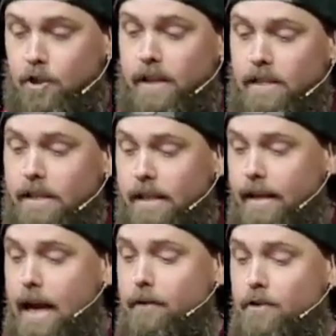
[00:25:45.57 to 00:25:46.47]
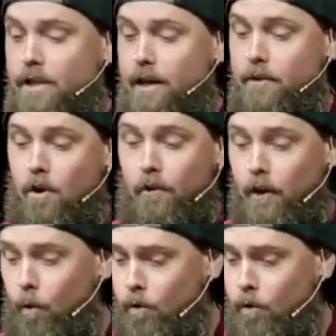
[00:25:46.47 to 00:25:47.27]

So they sent and gathered together all the